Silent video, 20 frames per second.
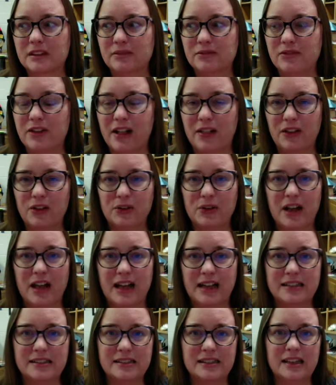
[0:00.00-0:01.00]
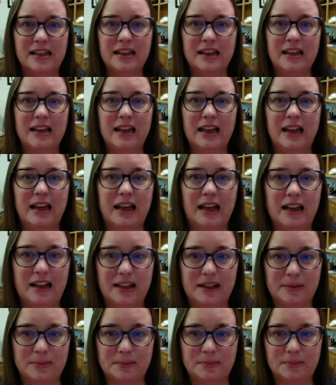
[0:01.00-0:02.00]
follow God's
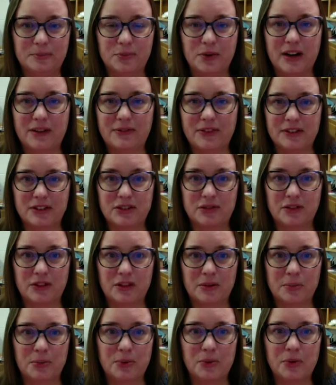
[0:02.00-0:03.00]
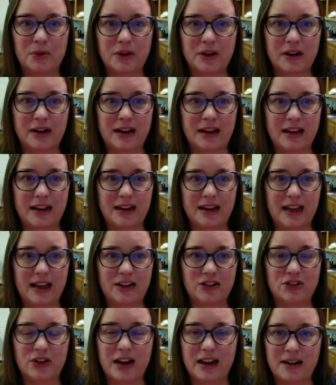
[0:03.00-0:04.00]
preference for the poor,
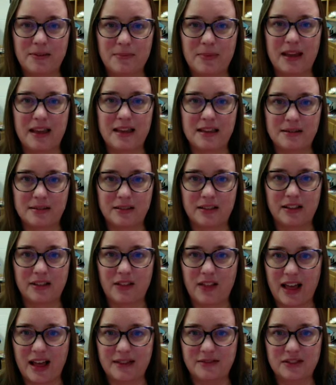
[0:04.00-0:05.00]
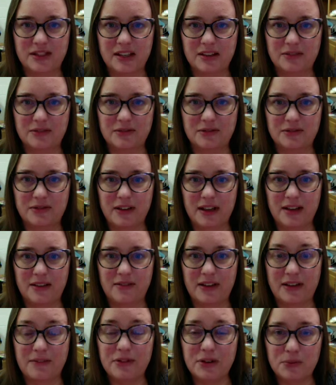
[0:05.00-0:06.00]
and try to make the lives of
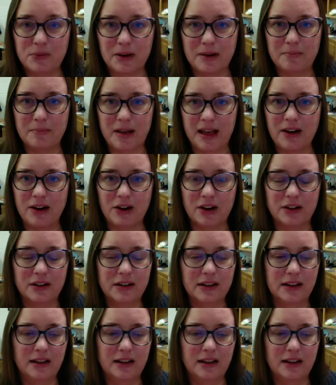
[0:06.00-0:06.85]
everyone better.